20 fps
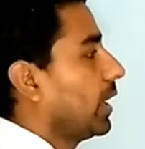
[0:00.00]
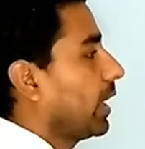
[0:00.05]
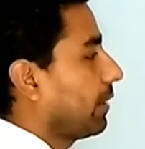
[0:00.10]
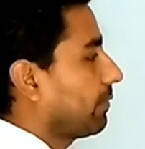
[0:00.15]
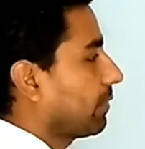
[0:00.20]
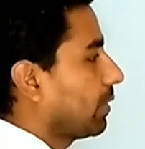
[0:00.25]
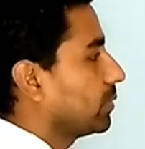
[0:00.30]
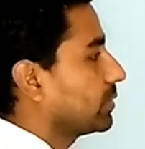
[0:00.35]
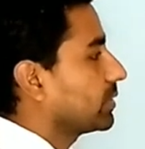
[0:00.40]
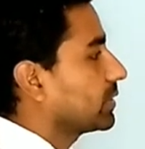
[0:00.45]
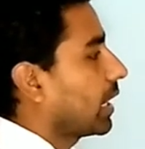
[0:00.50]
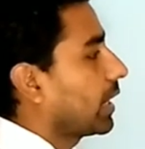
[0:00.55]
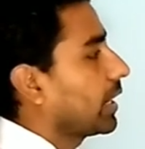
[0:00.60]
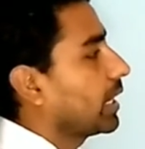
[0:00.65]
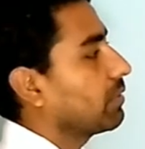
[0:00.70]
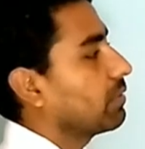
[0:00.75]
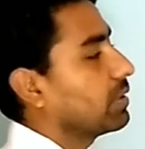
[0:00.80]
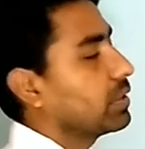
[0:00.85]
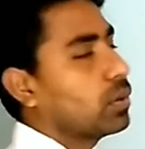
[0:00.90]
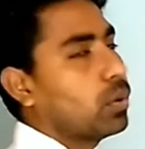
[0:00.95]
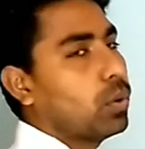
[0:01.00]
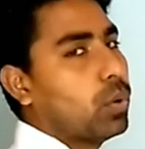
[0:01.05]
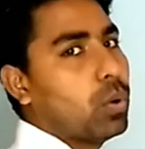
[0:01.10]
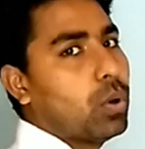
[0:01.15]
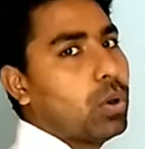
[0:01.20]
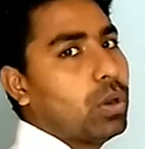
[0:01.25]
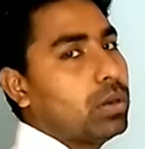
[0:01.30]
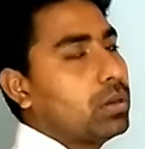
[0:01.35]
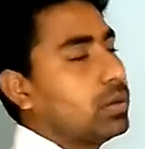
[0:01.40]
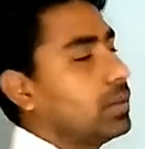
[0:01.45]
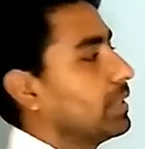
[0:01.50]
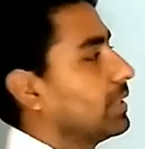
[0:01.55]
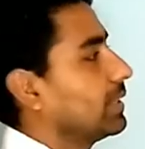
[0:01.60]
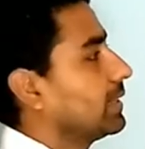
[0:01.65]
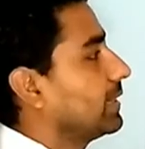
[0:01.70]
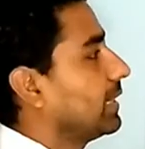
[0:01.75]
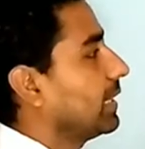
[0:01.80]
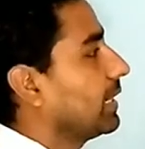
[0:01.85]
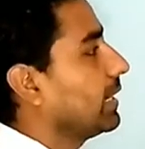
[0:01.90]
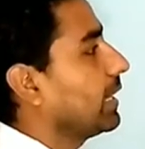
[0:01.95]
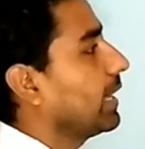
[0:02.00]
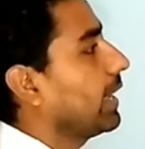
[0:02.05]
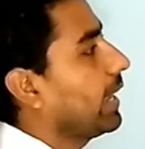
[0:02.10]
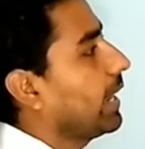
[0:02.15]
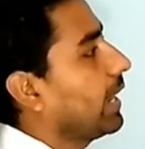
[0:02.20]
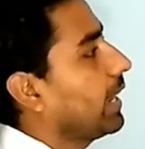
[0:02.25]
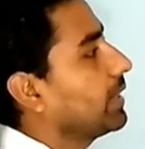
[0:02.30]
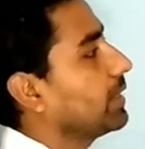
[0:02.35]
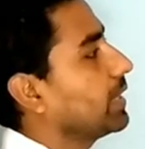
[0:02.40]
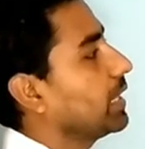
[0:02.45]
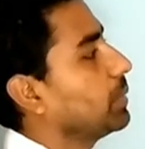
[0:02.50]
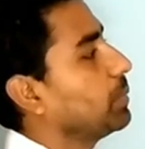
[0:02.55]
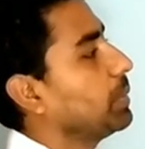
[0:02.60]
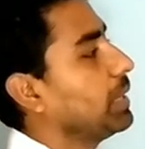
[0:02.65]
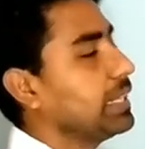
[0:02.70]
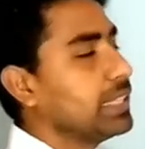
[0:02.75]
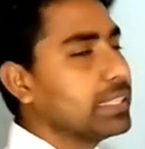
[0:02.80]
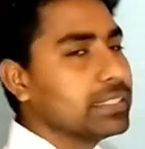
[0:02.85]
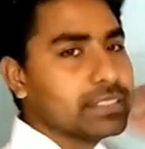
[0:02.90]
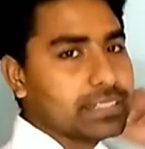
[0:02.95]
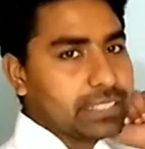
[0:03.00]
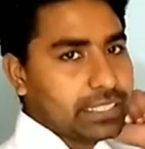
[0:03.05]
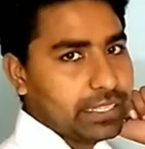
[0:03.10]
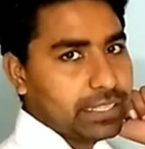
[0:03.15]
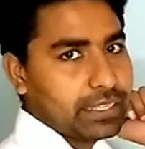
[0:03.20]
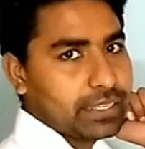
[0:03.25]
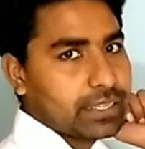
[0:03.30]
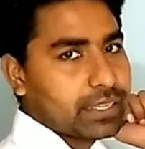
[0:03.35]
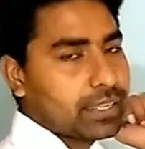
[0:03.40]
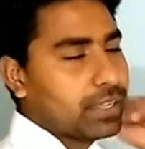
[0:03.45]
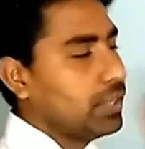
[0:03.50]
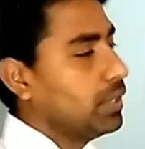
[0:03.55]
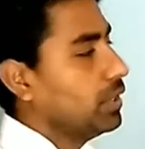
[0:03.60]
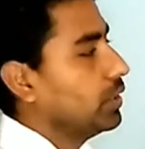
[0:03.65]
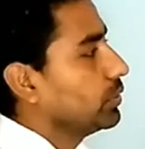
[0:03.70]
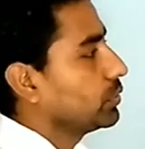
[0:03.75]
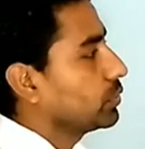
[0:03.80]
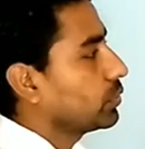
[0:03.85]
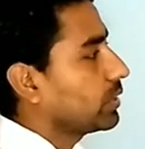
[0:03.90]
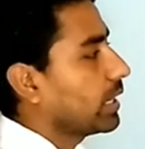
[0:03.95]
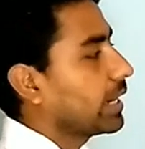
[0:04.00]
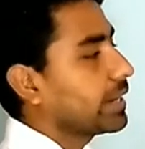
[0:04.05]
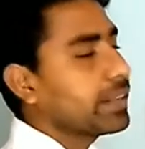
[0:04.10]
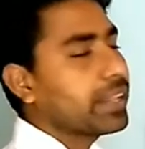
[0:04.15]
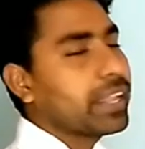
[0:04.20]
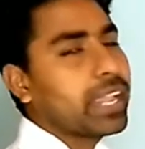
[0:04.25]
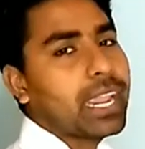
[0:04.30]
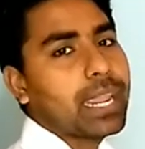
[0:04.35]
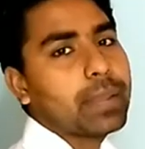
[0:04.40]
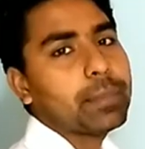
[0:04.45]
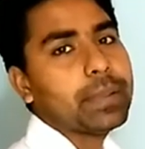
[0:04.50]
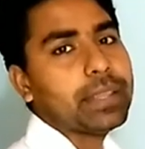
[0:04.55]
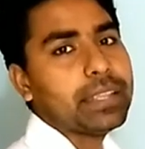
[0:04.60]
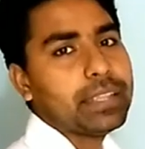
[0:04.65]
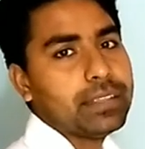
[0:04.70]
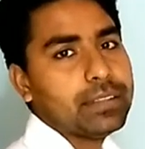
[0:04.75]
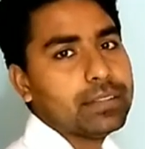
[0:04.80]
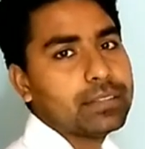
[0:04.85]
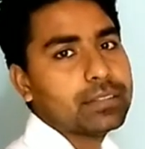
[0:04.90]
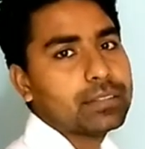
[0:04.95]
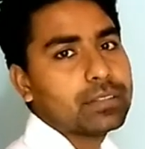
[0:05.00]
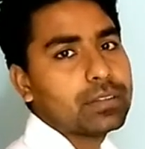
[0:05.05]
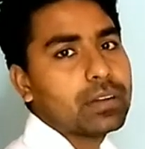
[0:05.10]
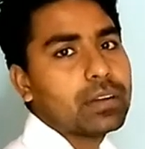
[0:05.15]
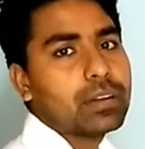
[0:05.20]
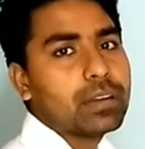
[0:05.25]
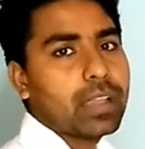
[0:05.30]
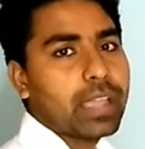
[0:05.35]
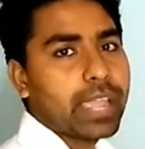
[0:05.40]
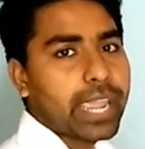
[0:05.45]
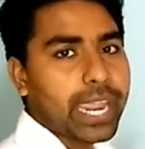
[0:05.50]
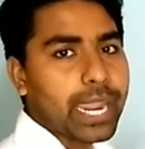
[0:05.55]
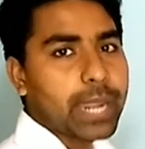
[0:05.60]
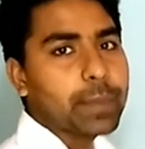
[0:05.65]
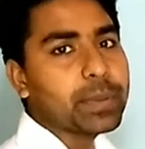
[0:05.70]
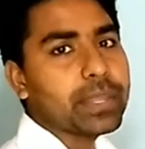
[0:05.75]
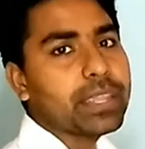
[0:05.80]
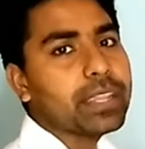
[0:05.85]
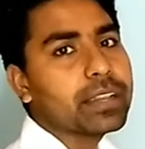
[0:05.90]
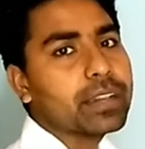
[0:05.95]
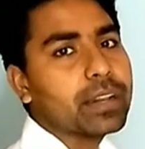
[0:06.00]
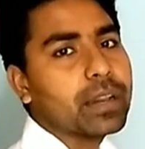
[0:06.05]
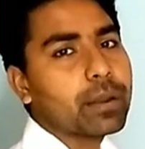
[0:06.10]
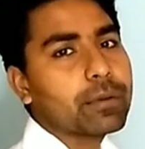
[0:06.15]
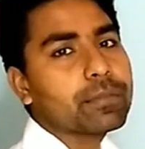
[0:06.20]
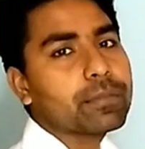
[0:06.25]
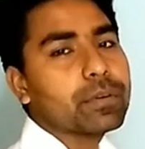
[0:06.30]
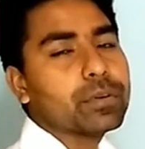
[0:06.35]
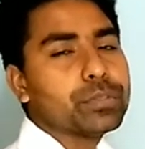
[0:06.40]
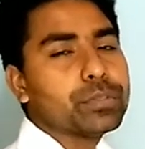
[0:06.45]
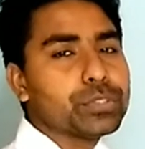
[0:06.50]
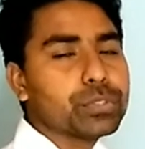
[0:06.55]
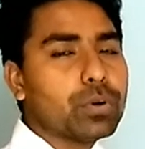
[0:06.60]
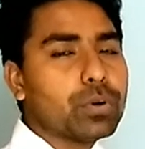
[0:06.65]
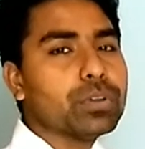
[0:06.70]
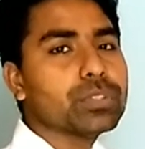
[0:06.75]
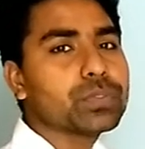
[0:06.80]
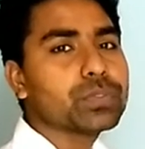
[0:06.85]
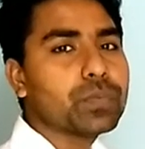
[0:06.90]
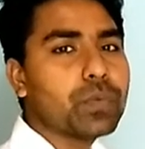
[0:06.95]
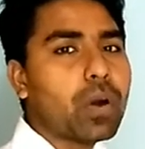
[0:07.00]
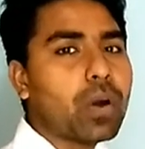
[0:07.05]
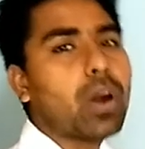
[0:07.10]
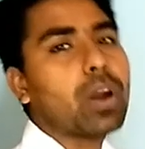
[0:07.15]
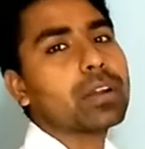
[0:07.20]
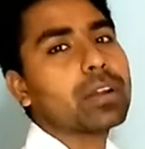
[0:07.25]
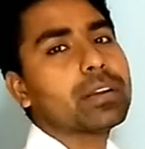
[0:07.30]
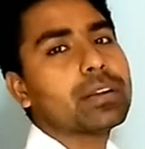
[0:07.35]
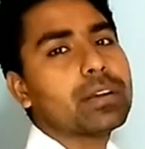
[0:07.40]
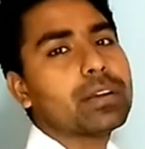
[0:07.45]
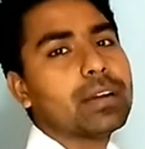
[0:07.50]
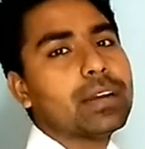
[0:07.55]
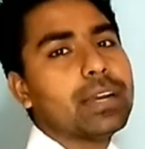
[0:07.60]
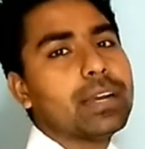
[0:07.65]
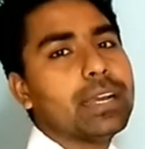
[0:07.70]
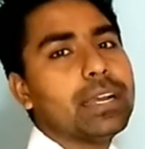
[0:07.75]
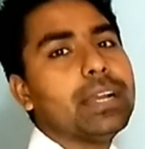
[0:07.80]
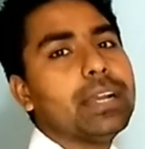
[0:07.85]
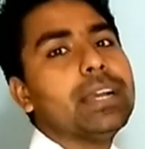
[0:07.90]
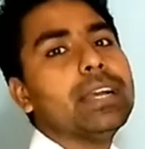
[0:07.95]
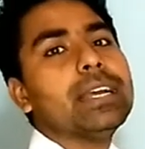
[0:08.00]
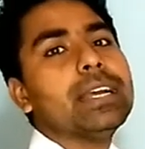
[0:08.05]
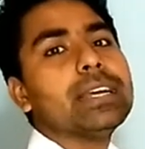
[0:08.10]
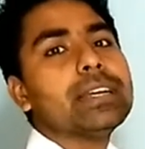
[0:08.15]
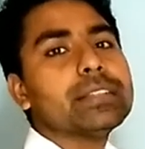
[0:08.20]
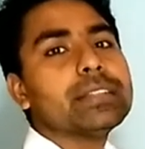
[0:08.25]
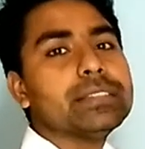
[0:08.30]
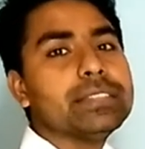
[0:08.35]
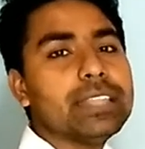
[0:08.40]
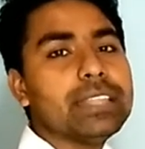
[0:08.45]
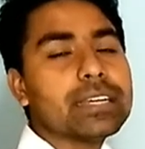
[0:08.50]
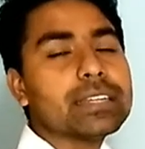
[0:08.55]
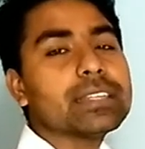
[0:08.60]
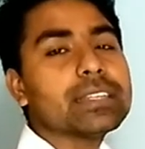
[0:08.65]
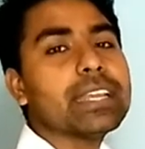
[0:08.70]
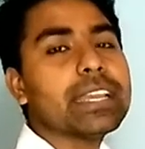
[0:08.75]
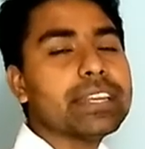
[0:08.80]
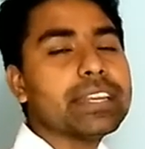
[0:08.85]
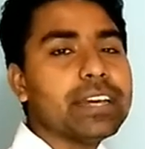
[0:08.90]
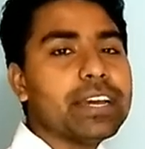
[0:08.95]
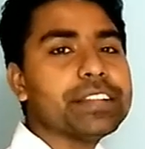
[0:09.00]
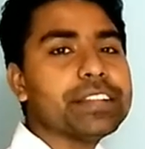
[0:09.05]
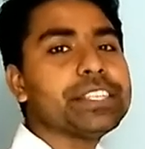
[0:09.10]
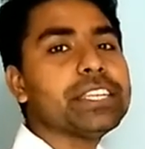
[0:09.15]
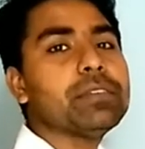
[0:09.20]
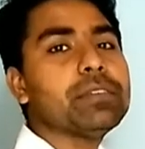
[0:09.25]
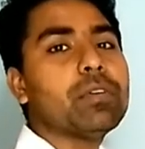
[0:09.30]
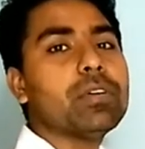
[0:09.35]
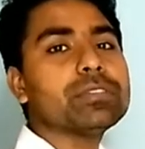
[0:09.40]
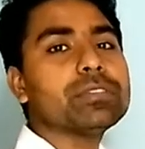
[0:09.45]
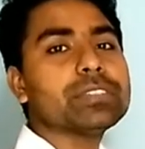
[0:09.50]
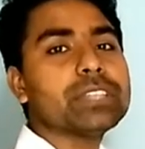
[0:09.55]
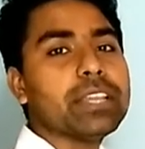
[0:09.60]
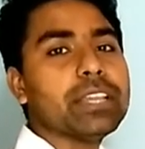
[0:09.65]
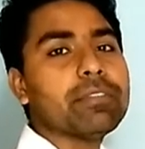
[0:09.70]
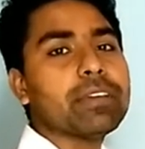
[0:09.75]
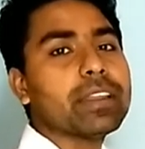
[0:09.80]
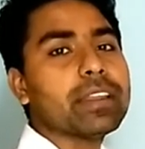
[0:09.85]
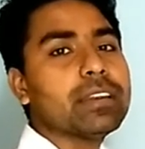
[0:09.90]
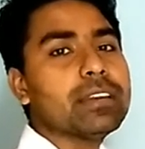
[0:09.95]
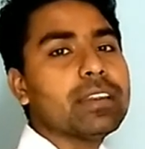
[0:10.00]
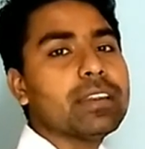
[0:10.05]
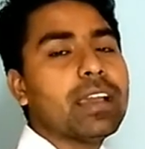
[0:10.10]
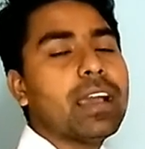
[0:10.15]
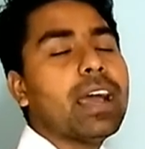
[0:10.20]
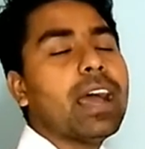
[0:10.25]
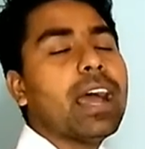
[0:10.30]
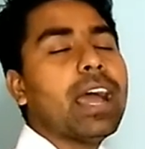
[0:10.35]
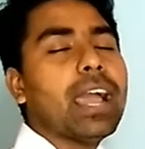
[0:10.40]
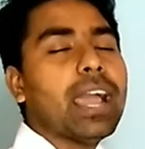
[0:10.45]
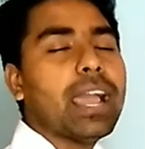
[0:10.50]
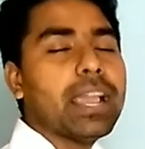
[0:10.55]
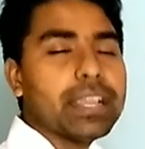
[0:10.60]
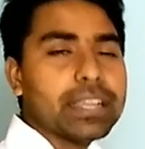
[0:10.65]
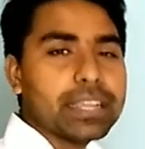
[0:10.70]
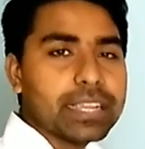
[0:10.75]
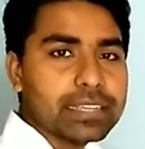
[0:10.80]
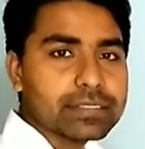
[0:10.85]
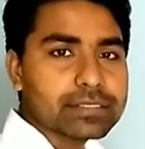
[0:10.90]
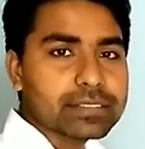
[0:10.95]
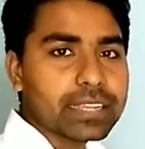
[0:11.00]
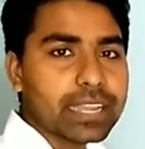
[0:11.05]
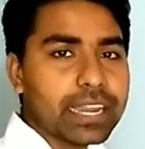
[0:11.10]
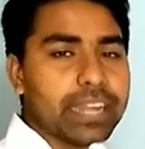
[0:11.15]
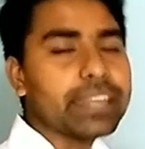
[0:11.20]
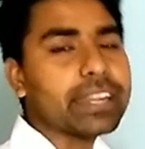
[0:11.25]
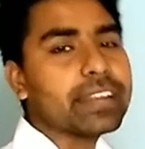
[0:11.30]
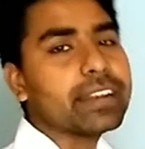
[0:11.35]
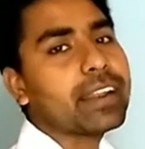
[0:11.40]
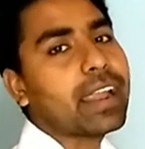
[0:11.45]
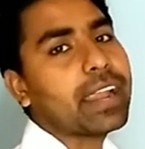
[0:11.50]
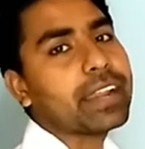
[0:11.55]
if I am starting with O, then A, then B, then C. So that AB curve shows what? The energy was given is hidden